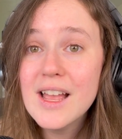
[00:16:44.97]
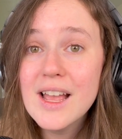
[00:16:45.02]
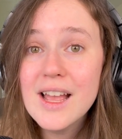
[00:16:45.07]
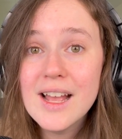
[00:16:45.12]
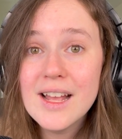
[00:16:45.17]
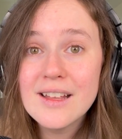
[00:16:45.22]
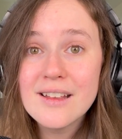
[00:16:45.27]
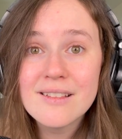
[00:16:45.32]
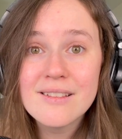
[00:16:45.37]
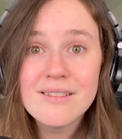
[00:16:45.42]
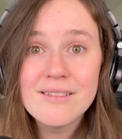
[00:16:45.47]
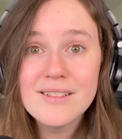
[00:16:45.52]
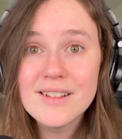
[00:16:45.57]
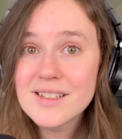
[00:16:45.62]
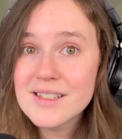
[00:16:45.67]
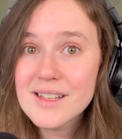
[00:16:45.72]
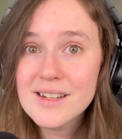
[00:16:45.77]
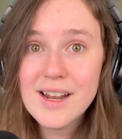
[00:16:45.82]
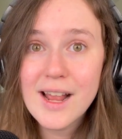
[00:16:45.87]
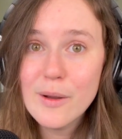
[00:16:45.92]
And
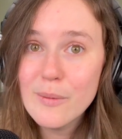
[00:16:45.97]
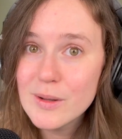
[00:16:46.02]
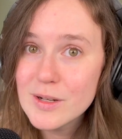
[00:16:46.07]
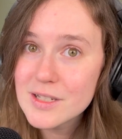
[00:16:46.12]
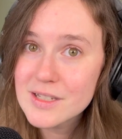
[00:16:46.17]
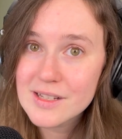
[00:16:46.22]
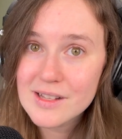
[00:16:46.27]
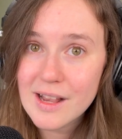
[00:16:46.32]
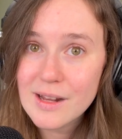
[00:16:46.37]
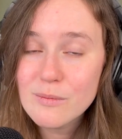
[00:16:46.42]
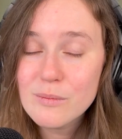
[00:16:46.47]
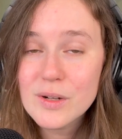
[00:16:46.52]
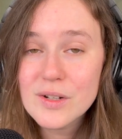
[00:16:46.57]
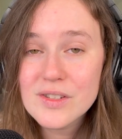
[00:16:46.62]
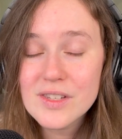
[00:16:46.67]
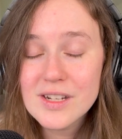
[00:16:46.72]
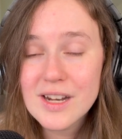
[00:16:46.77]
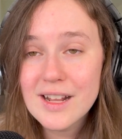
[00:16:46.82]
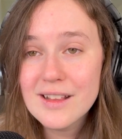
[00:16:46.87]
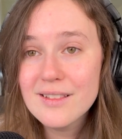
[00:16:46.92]
listen, I'm a design
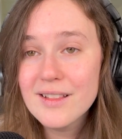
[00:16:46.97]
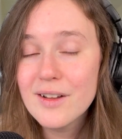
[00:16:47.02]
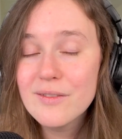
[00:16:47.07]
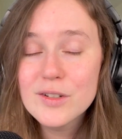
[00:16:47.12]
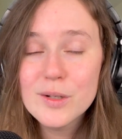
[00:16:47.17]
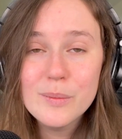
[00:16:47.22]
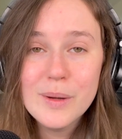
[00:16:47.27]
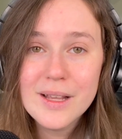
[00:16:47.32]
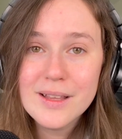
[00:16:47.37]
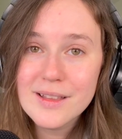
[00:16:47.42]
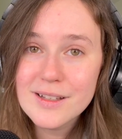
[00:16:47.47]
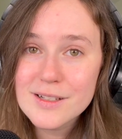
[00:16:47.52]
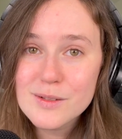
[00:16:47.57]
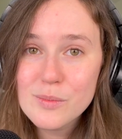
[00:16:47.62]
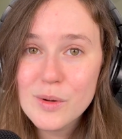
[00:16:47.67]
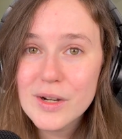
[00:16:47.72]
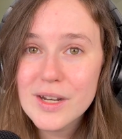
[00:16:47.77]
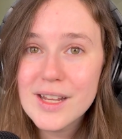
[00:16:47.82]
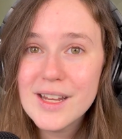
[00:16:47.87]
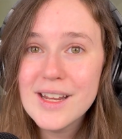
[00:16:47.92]
person. I love to make things
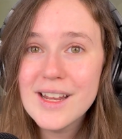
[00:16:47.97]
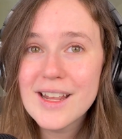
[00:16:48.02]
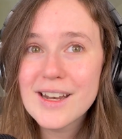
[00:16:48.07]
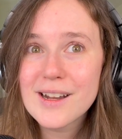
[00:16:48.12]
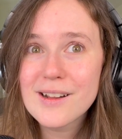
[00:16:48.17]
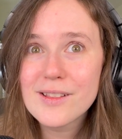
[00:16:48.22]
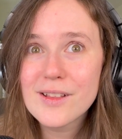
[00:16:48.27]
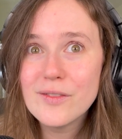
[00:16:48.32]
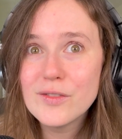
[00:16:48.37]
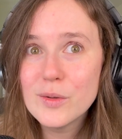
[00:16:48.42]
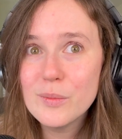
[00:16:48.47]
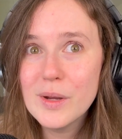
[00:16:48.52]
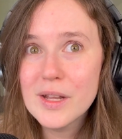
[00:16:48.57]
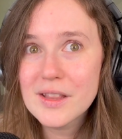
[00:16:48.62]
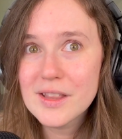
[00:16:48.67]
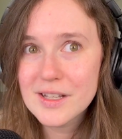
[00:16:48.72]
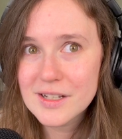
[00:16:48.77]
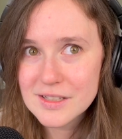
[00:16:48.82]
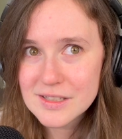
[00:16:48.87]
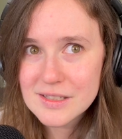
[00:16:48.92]
pretty and I love to make
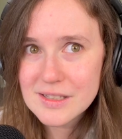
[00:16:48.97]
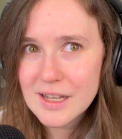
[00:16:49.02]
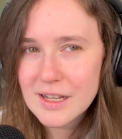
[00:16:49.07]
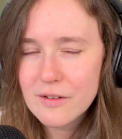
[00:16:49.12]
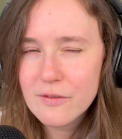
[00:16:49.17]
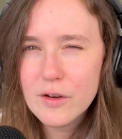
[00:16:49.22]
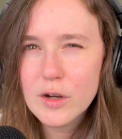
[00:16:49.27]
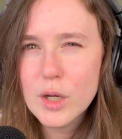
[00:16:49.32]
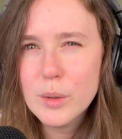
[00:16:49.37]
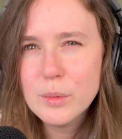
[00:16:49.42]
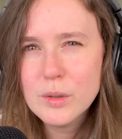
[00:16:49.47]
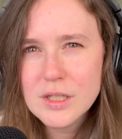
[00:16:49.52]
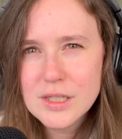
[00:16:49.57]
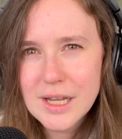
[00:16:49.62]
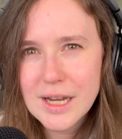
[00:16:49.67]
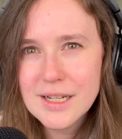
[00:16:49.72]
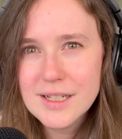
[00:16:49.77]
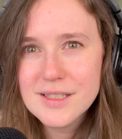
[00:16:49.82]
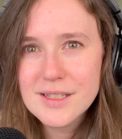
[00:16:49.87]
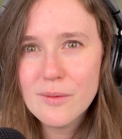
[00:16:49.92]
things like very
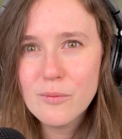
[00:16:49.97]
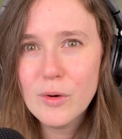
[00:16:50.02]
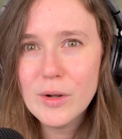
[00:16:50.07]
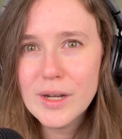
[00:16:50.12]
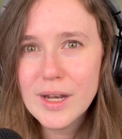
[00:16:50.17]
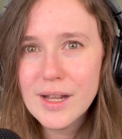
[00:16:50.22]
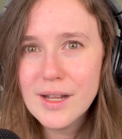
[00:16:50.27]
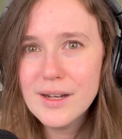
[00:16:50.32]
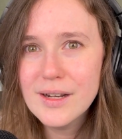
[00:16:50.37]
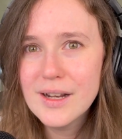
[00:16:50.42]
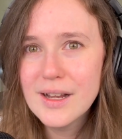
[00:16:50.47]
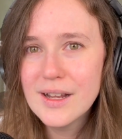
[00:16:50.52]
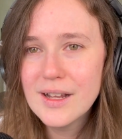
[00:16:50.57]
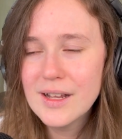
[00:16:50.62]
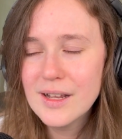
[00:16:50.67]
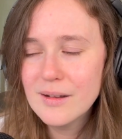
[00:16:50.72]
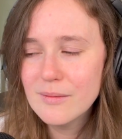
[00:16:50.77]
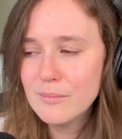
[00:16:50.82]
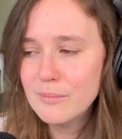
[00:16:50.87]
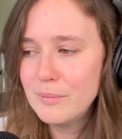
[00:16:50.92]
precise and whatnot.
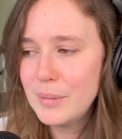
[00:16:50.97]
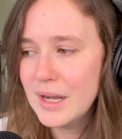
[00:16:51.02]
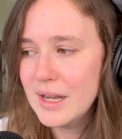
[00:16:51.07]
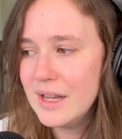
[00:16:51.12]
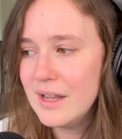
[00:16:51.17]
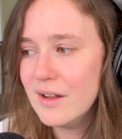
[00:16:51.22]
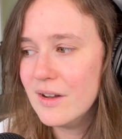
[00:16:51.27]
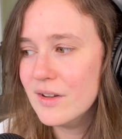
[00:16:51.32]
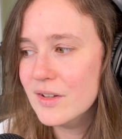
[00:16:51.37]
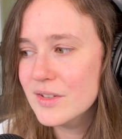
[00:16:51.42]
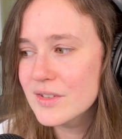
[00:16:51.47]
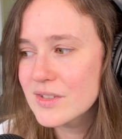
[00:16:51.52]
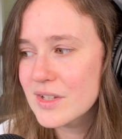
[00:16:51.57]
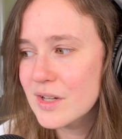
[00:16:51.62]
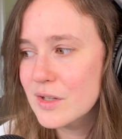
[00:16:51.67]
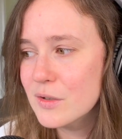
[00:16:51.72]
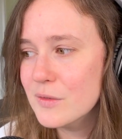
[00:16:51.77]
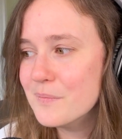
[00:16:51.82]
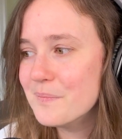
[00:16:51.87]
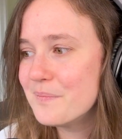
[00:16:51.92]
But
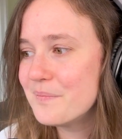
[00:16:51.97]
also,